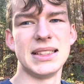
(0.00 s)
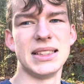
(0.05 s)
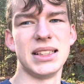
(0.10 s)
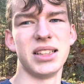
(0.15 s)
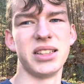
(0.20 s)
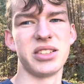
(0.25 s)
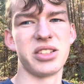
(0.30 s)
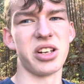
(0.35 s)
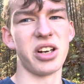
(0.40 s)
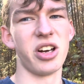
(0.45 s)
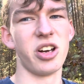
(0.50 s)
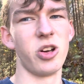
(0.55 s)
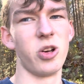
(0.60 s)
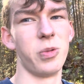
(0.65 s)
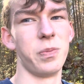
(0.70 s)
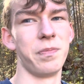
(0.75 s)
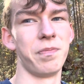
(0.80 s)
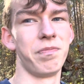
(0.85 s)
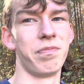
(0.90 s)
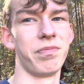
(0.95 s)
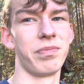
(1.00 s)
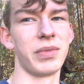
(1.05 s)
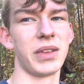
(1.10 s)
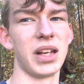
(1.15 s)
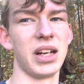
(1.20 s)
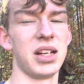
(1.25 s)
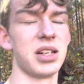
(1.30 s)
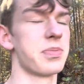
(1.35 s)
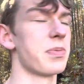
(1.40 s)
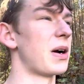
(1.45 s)
So,
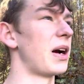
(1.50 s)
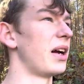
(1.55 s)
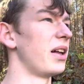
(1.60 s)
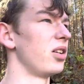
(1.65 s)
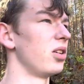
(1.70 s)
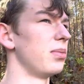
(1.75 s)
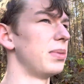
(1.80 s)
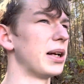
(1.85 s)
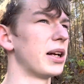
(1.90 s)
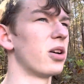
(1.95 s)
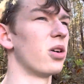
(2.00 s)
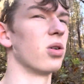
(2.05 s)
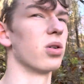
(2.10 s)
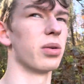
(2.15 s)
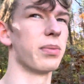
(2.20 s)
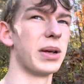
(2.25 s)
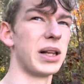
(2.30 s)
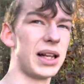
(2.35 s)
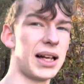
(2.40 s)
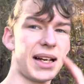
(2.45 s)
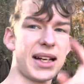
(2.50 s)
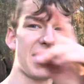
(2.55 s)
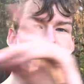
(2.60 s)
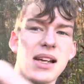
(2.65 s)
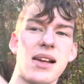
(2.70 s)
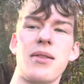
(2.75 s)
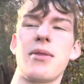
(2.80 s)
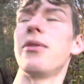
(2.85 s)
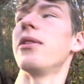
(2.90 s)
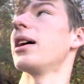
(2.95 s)
and it's probably a little bit colder. But like I
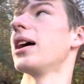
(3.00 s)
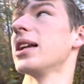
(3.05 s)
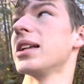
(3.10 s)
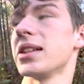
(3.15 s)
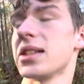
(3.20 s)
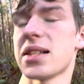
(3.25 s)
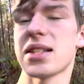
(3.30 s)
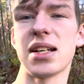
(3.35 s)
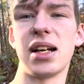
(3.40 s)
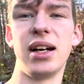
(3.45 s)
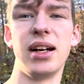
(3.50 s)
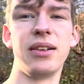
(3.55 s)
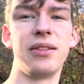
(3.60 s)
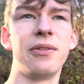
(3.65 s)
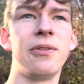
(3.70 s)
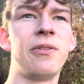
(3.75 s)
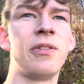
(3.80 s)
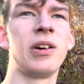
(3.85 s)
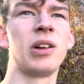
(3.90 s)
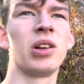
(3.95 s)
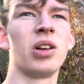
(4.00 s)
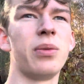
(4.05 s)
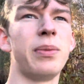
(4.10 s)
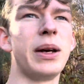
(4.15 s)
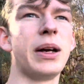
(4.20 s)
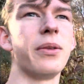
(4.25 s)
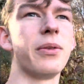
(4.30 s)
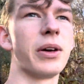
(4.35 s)
said, we get the sun for a little bit.